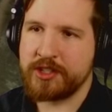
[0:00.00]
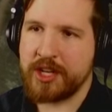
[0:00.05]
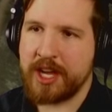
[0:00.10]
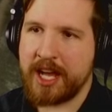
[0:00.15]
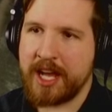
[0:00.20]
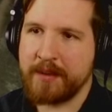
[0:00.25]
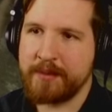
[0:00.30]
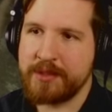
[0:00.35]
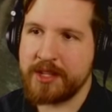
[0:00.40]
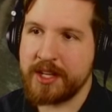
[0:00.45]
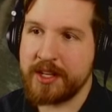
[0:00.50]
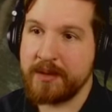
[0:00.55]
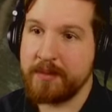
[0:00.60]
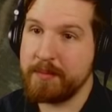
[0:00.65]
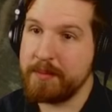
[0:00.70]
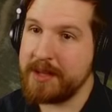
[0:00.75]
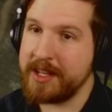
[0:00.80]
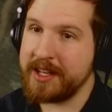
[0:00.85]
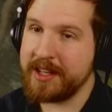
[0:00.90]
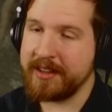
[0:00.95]
job done
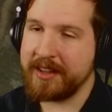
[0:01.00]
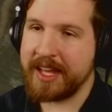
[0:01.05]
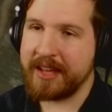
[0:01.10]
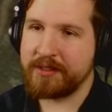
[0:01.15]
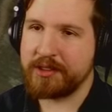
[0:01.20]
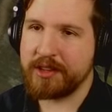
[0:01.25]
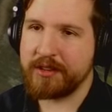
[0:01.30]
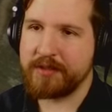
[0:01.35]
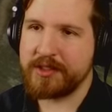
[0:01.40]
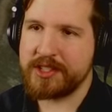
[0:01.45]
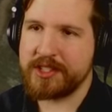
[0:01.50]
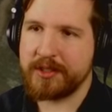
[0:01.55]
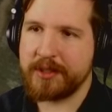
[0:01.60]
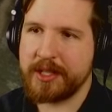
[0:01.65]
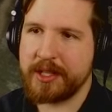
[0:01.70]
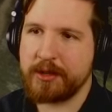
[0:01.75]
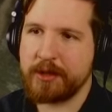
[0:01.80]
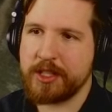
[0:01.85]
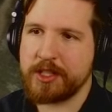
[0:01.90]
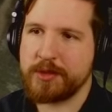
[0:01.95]
immediately after the
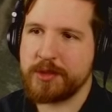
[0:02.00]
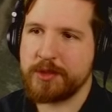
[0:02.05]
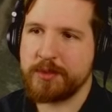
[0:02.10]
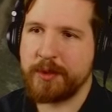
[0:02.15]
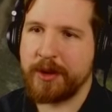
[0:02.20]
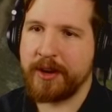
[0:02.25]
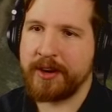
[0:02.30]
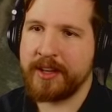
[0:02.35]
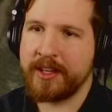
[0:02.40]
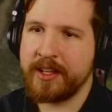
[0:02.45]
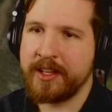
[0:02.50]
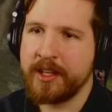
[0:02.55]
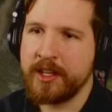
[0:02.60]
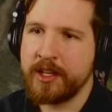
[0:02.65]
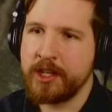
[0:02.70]
facility Christmas party.